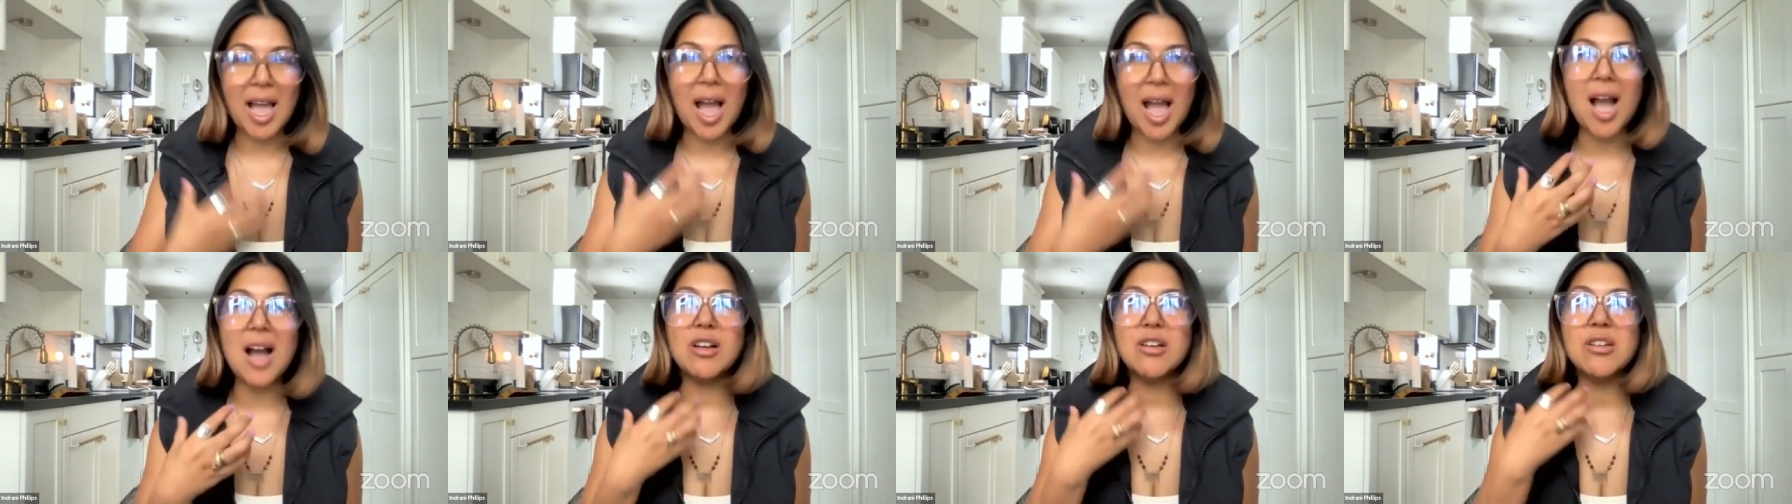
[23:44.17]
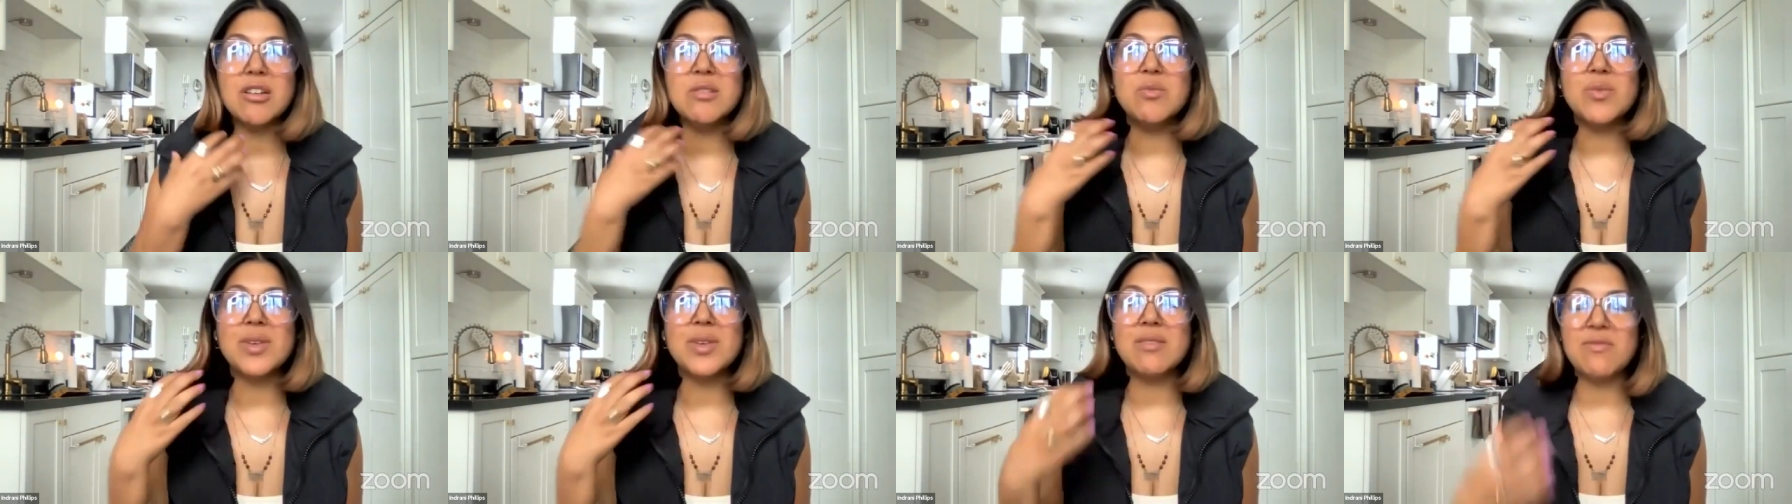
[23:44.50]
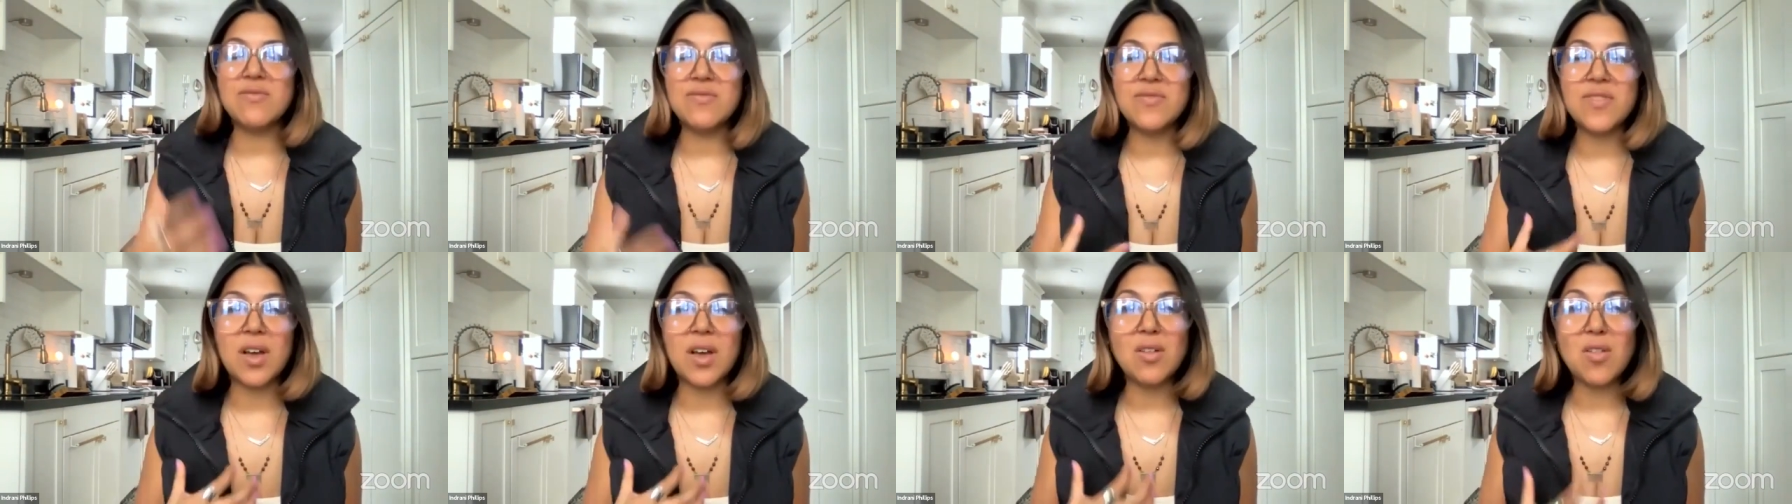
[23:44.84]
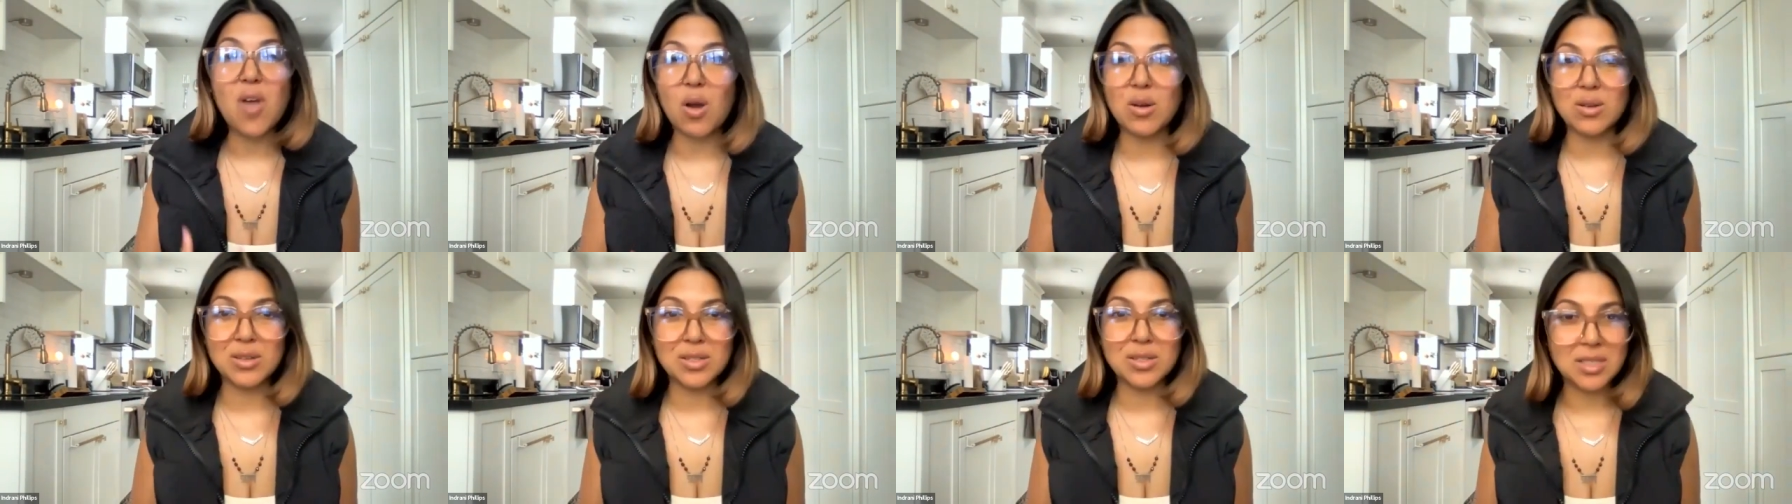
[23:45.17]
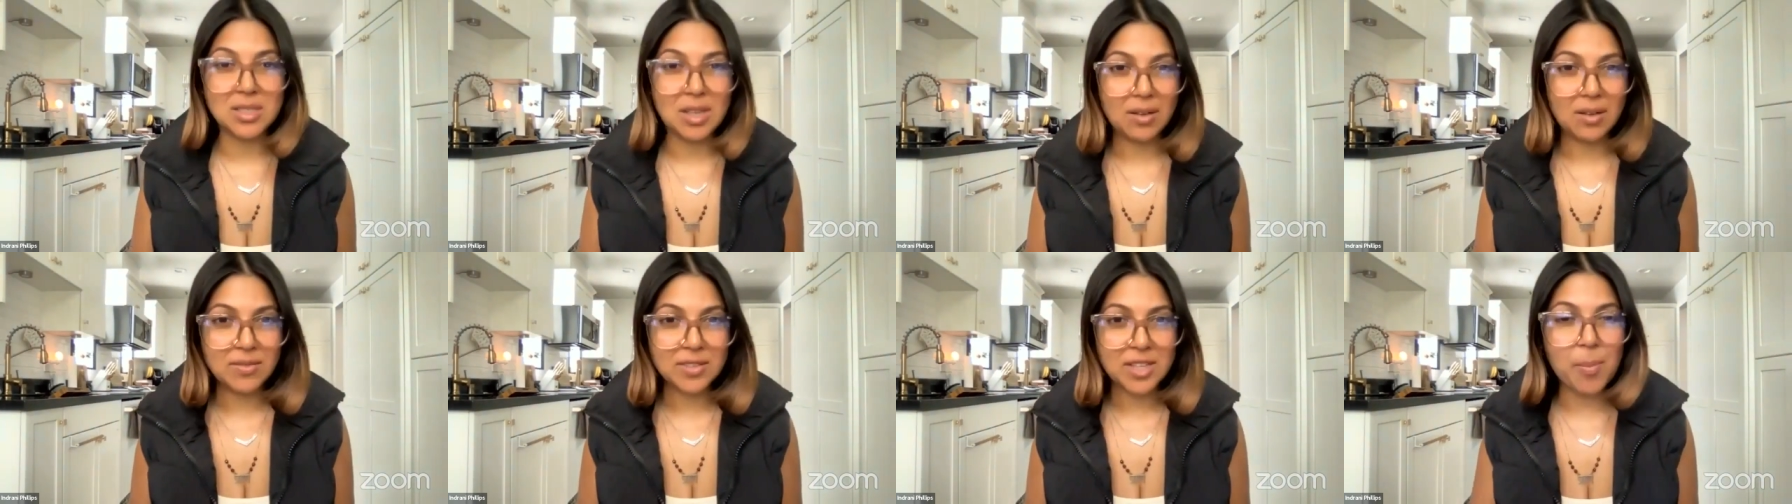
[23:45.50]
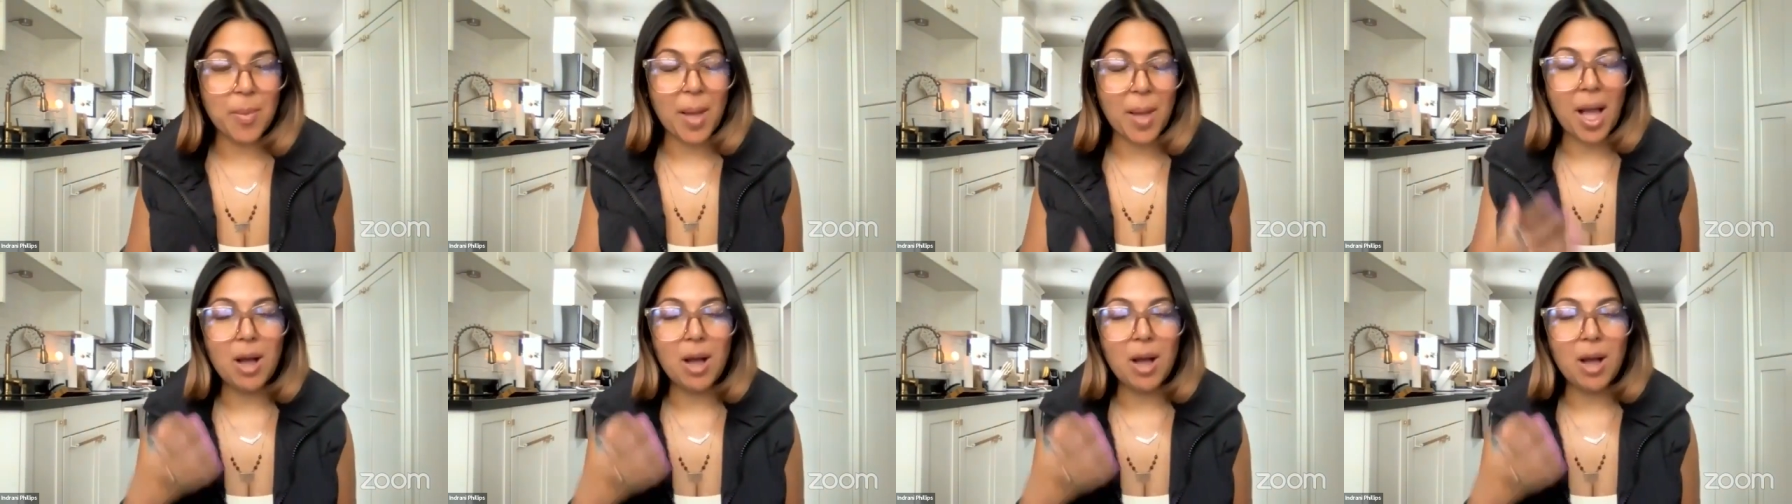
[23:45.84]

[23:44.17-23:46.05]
How can we fill ourselves up?